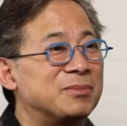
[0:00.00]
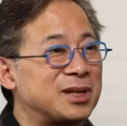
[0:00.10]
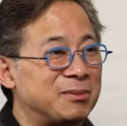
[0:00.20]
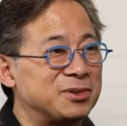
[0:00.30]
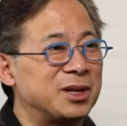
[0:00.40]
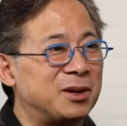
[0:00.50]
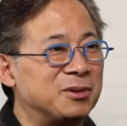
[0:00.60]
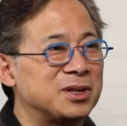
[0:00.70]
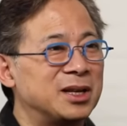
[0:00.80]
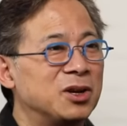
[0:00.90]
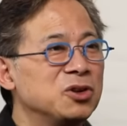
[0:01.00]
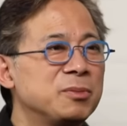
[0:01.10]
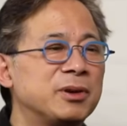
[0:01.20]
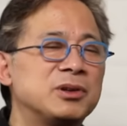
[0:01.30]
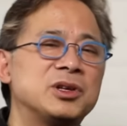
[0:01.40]
stem cells. And goji
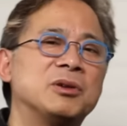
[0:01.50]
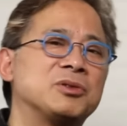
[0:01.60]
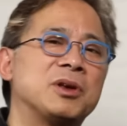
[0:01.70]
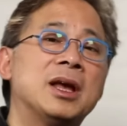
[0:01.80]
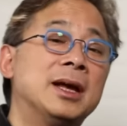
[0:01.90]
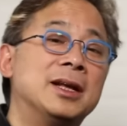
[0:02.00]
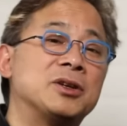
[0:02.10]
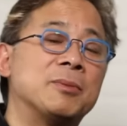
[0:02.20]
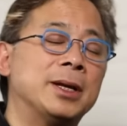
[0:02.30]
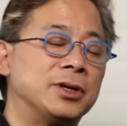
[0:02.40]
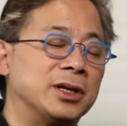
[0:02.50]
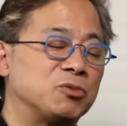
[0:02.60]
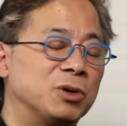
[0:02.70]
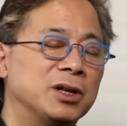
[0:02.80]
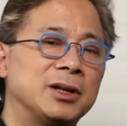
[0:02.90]
berries, you know, it's amazing. It's
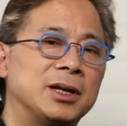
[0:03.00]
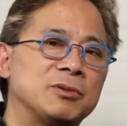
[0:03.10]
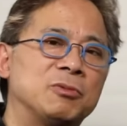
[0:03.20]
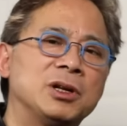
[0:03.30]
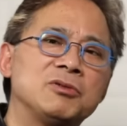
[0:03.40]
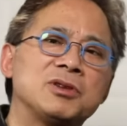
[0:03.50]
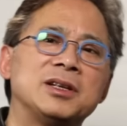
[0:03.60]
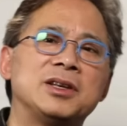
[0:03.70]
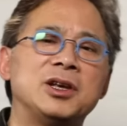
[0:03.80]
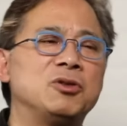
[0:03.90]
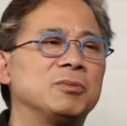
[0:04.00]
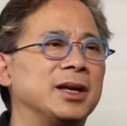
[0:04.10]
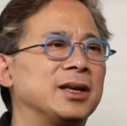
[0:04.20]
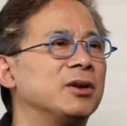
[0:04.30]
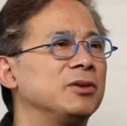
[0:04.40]
one of those continuum, like,
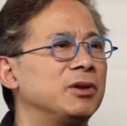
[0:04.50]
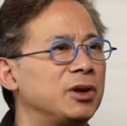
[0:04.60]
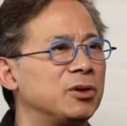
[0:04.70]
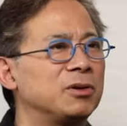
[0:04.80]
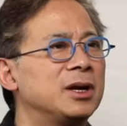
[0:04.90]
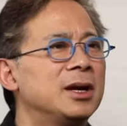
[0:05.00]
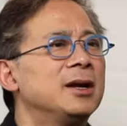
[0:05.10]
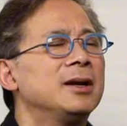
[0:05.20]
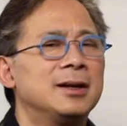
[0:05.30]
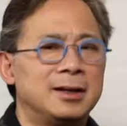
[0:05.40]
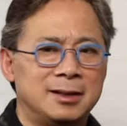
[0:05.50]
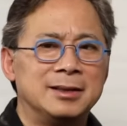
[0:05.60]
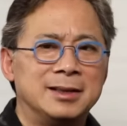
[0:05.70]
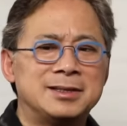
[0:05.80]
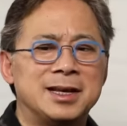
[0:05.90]
you know, you hear,
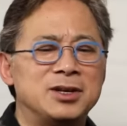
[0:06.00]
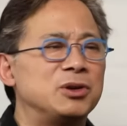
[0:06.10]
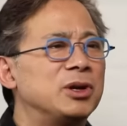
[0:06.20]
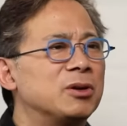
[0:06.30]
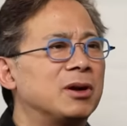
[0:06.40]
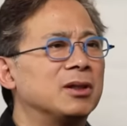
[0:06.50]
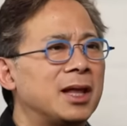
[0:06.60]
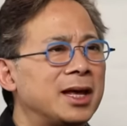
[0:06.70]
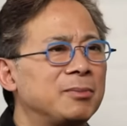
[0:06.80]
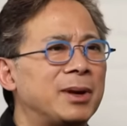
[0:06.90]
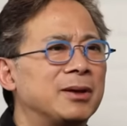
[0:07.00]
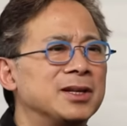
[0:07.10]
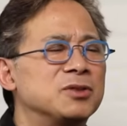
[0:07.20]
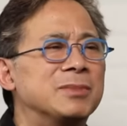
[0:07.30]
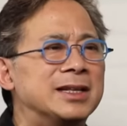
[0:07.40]
these days you hear a lot about
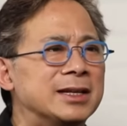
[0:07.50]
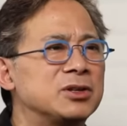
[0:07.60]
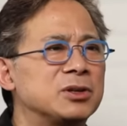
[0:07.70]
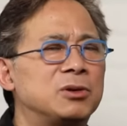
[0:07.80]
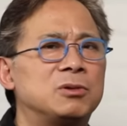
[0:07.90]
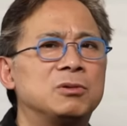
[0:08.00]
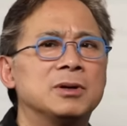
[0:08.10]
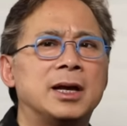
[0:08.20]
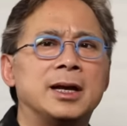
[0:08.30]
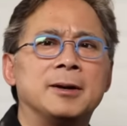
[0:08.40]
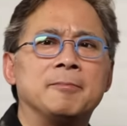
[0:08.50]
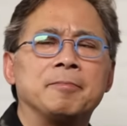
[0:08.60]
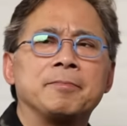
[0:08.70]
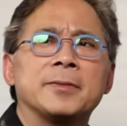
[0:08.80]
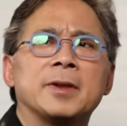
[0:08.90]
these medicinal
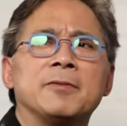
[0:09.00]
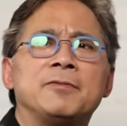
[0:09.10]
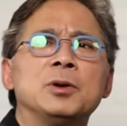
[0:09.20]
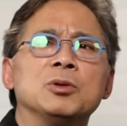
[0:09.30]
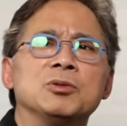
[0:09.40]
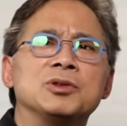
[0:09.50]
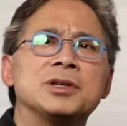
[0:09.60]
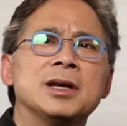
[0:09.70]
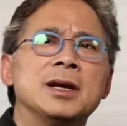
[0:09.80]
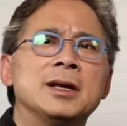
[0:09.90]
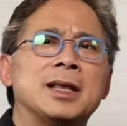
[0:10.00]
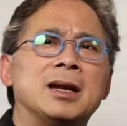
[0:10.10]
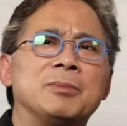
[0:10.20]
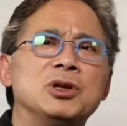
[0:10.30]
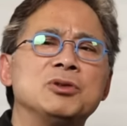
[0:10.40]
foods that have
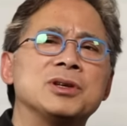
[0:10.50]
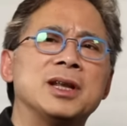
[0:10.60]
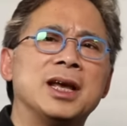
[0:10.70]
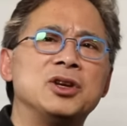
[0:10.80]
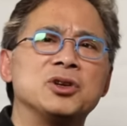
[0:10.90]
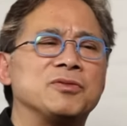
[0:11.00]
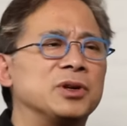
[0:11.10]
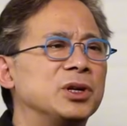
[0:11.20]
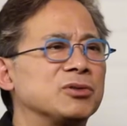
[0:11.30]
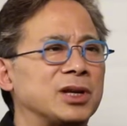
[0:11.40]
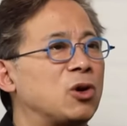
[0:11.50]
been used in Asia for years, like